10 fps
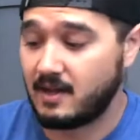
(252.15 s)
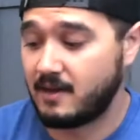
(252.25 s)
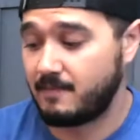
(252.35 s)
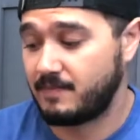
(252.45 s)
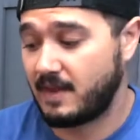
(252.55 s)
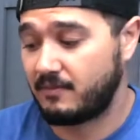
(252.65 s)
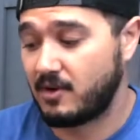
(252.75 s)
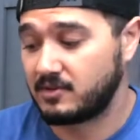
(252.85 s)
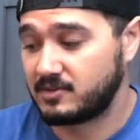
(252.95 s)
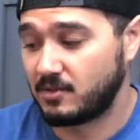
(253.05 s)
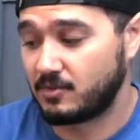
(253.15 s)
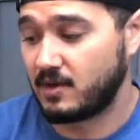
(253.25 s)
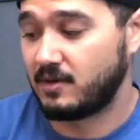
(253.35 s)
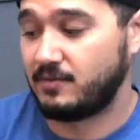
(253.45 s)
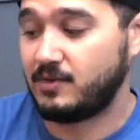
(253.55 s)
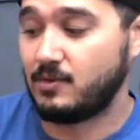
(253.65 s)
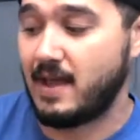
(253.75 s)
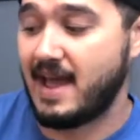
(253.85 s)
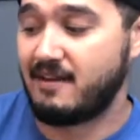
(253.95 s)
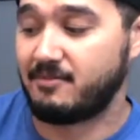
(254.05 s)
I've also run a few
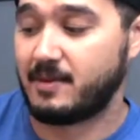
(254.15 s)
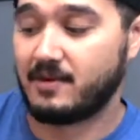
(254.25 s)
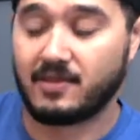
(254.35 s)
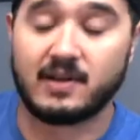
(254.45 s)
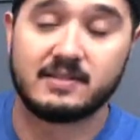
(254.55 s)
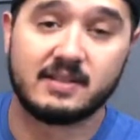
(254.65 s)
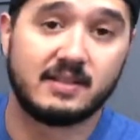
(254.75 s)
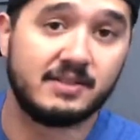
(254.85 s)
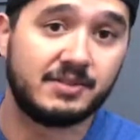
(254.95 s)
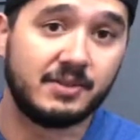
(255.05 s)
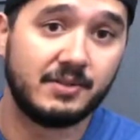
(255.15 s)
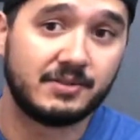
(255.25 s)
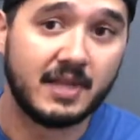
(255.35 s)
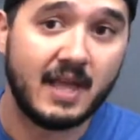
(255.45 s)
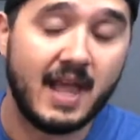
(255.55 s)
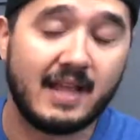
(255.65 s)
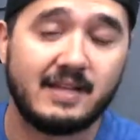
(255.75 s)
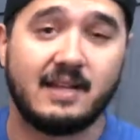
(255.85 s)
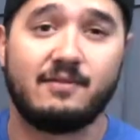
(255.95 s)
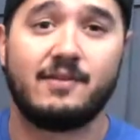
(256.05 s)
half marathons in these shoes
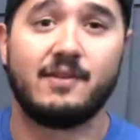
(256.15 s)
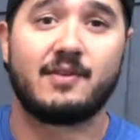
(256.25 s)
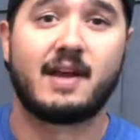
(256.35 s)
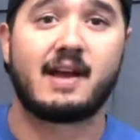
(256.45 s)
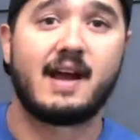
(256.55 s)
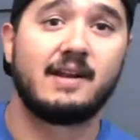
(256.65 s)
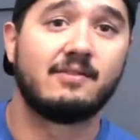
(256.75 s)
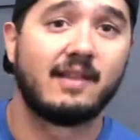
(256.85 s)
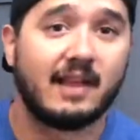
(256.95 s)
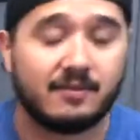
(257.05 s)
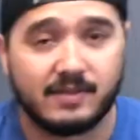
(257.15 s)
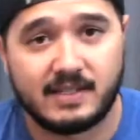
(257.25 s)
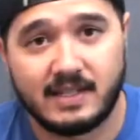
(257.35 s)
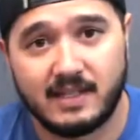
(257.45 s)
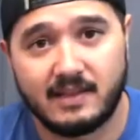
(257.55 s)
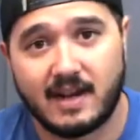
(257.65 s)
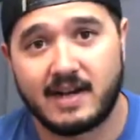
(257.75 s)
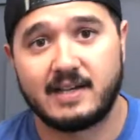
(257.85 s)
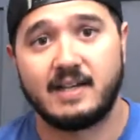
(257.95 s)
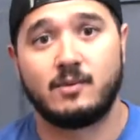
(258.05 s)
and didn't feel that kind of leg fatigue that
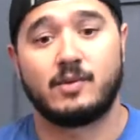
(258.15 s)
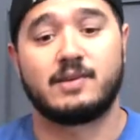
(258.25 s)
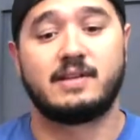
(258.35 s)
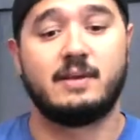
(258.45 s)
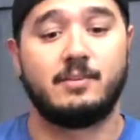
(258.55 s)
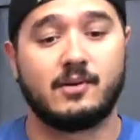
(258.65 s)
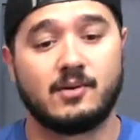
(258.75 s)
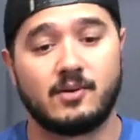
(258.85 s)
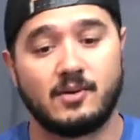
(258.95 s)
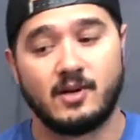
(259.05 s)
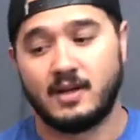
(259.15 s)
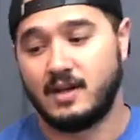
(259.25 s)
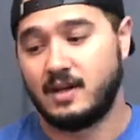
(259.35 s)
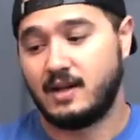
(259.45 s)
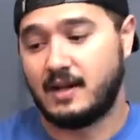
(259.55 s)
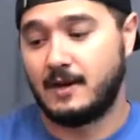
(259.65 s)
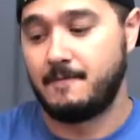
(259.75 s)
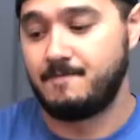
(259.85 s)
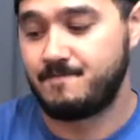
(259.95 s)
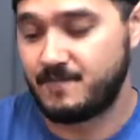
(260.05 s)
I did with a typical,
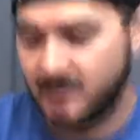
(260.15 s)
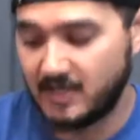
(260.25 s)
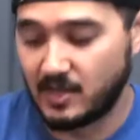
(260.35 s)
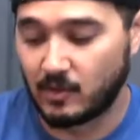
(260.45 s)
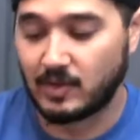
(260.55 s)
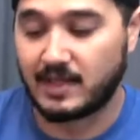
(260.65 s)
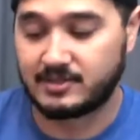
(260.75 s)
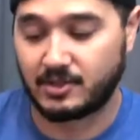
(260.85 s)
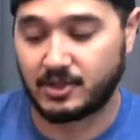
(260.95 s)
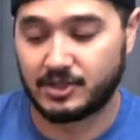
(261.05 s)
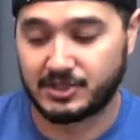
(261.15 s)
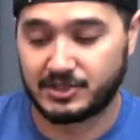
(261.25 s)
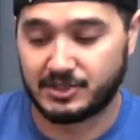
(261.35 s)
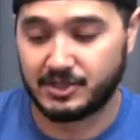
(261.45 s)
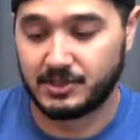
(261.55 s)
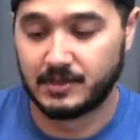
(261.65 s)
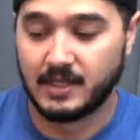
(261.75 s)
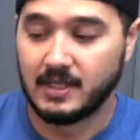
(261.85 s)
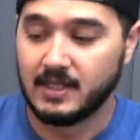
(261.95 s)
you know, lesser cushion shoe.